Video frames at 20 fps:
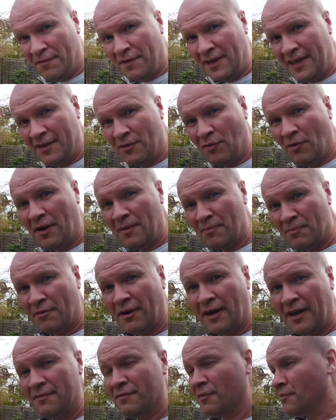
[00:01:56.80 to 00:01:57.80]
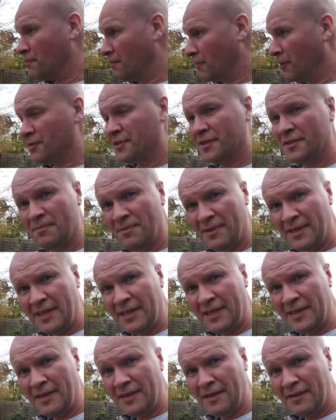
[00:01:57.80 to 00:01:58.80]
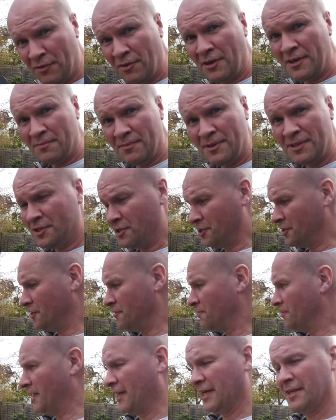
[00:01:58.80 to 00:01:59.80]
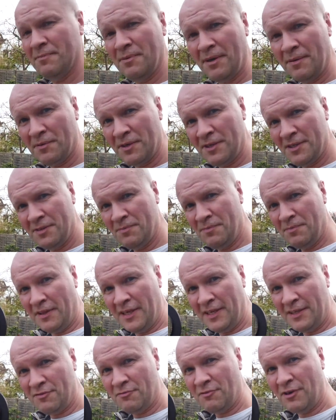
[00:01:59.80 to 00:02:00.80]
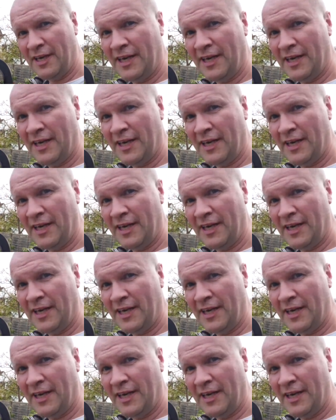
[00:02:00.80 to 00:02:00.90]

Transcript: I'm feeling quite brave, or possibly incredibly stupid, but I'm going to put this